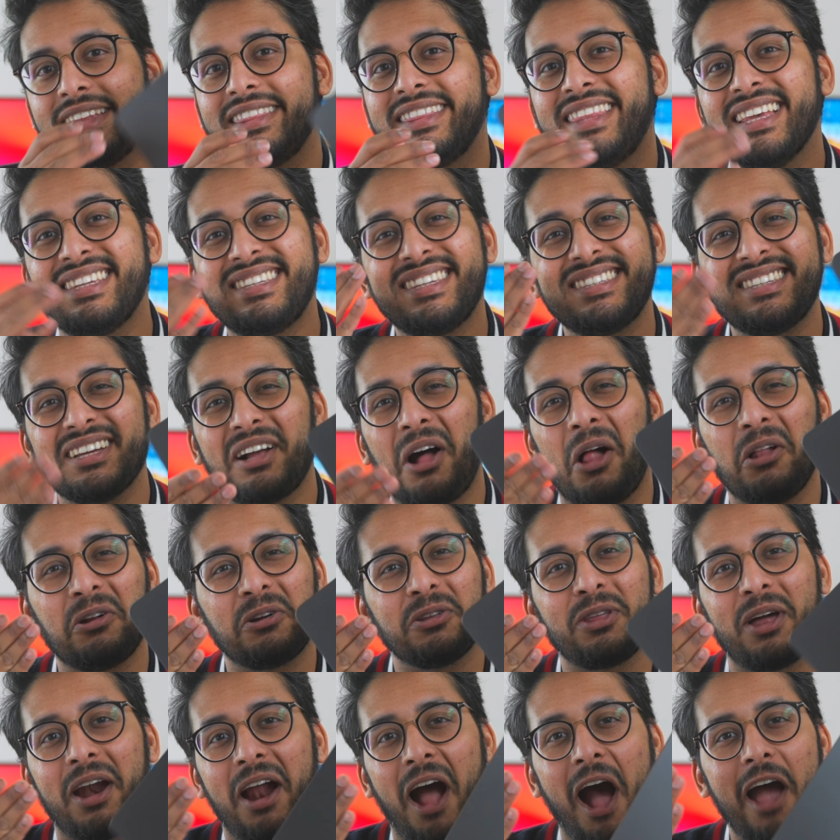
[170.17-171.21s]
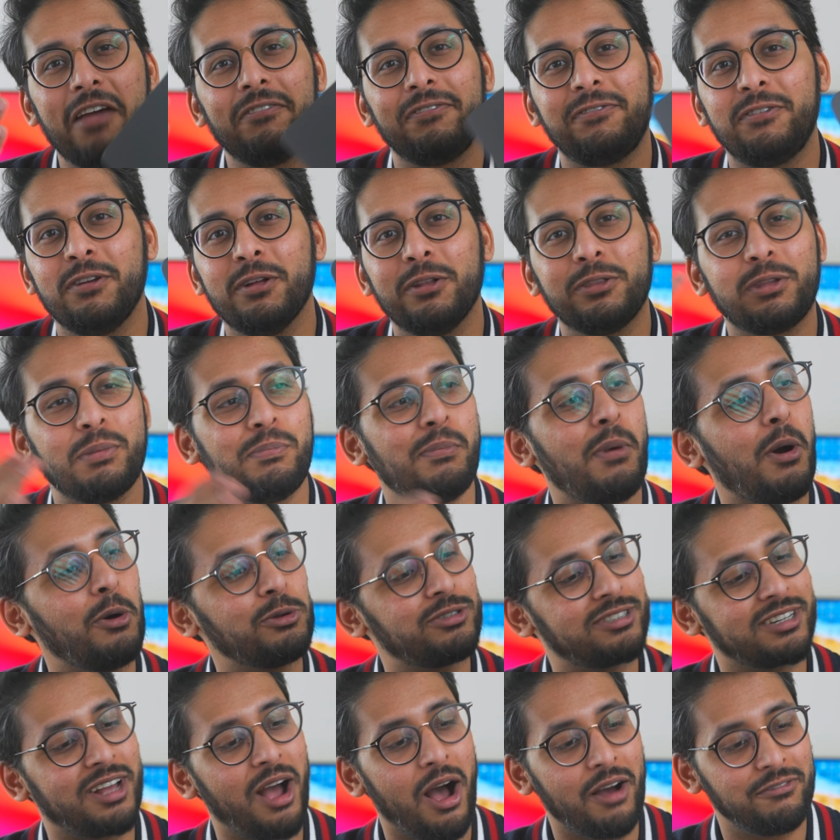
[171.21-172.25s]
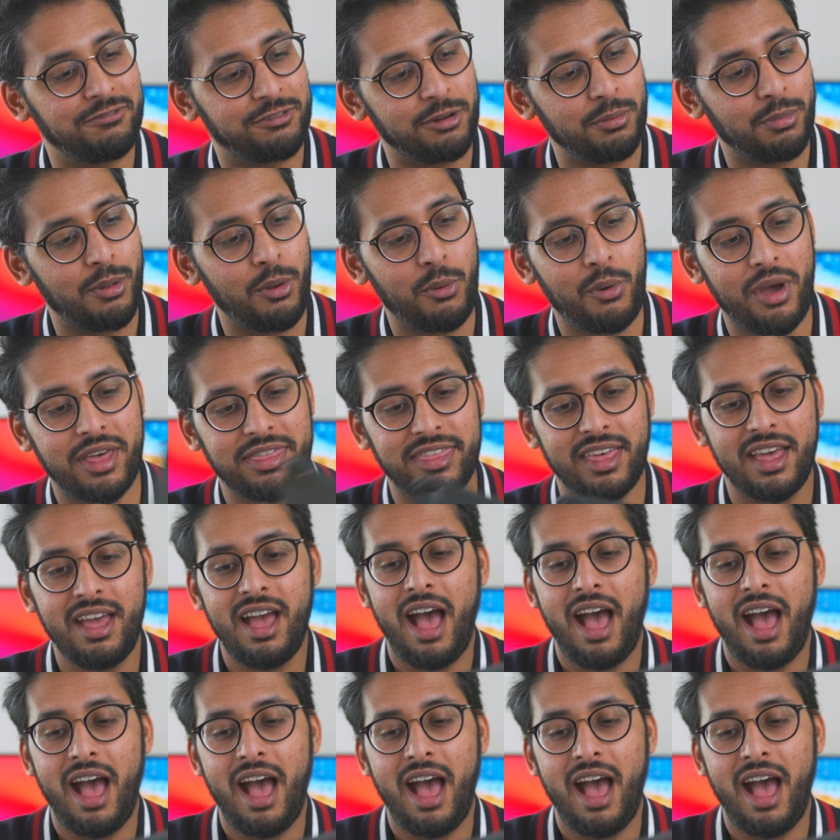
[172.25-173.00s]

this is the color that I feel the most comfortable with.